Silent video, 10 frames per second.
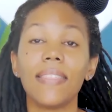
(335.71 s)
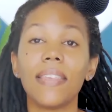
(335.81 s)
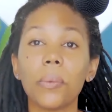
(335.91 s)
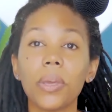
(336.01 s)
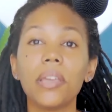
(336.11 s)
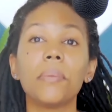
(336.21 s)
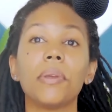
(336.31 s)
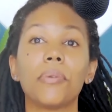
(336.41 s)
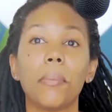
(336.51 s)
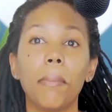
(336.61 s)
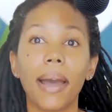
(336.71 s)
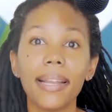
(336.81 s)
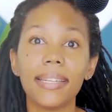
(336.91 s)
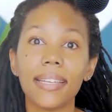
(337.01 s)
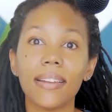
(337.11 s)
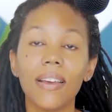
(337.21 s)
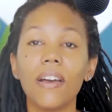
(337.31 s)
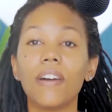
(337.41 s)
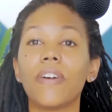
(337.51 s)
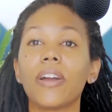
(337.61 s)
then we can be reminded
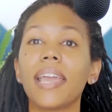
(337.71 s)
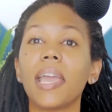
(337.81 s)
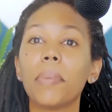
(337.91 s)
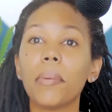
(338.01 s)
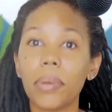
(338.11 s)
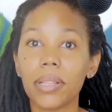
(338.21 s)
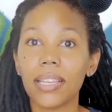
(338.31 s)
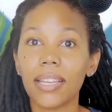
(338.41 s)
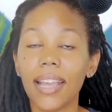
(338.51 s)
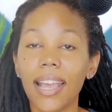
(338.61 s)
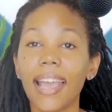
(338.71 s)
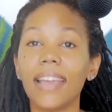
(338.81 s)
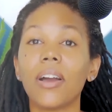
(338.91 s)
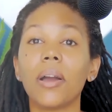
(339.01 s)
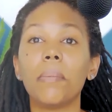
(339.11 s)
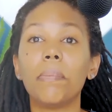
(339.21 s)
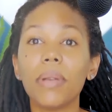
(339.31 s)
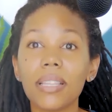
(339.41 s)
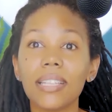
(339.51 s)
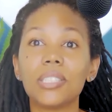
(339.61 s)
of our capability and our
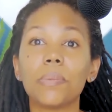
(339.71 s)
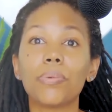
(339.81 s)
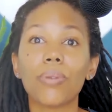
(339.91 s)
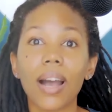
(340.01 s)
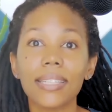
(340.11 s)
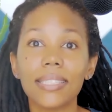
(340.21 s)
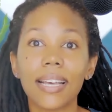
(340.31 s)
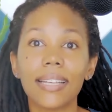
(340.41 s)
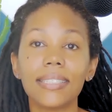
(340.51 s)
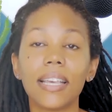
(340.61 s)
ability to process